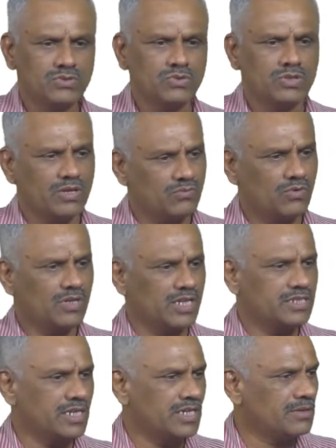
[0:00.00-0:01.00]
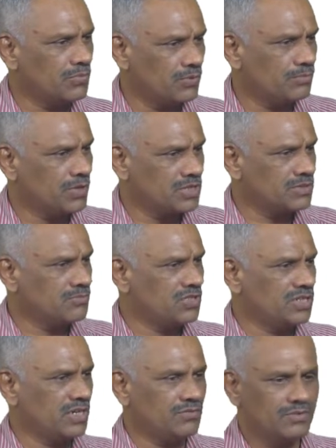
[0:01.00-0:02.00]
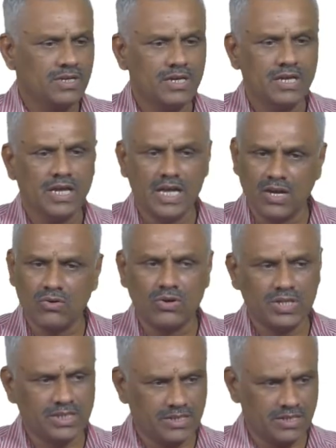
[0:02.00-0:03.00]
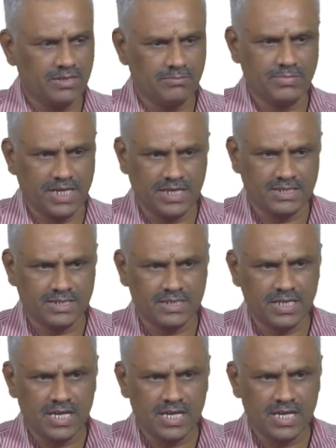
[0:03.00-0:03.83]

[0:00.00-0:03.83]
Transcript: So, therefore, there is a possibility of eroding the blades.